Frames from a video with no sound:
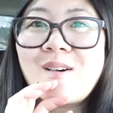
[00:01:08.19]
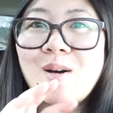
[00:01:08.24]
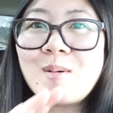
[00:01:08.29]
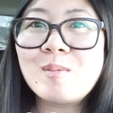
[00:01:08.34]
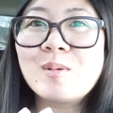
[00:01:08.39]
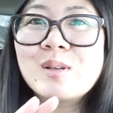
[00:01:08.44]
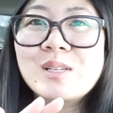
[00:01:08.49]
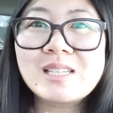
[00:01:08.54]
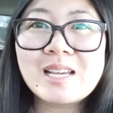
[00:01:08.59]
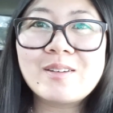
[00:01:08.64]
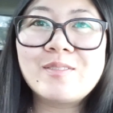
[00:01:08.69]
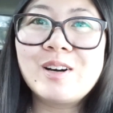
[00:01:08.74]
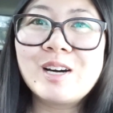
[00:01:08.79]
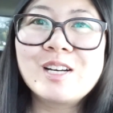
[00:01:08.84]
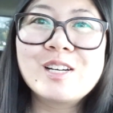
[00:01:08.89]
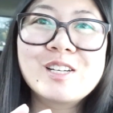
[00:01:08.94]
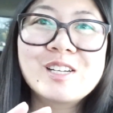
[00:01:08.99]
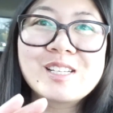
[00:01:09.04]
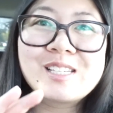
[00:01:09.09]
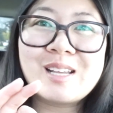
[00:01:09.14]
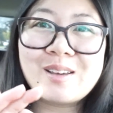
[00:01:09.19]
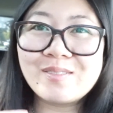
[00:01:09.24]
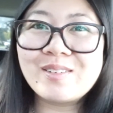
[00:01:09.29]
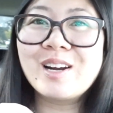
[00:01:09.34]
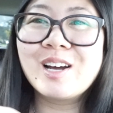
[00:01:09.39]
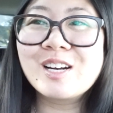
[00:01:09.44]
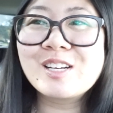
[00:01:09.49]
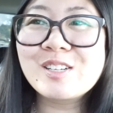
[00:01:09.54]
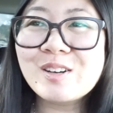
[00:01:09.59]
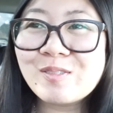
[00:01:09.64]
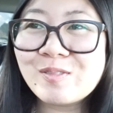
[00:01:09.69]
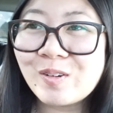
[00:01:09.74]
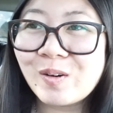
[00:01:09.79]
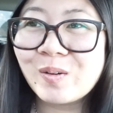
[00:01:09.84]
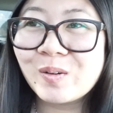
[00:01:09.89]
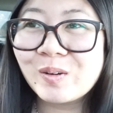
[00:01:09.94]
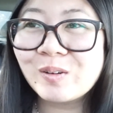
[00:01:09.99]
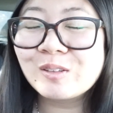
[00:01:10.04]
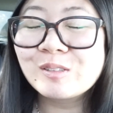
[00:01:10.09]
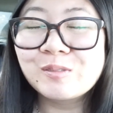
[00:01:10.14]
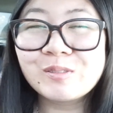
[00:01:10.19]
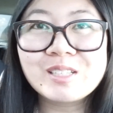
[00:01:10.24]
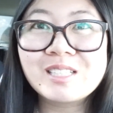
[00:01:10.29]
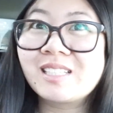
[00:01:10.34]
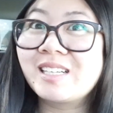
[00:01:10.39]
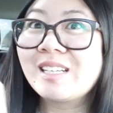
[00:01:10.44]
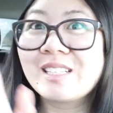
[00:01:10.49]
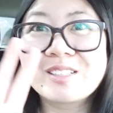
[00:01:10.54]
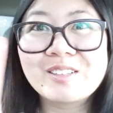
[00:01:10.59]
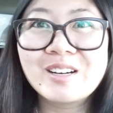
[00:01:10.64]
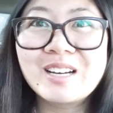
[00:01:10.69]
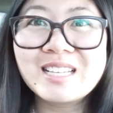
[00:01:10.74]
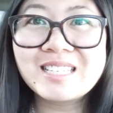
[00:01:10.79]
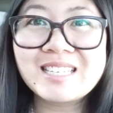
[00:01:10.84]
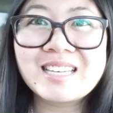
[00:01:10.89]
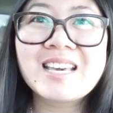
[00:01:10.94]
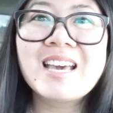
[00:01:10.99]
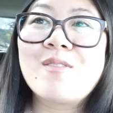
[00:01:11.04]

almost seven 700 photos which is crazy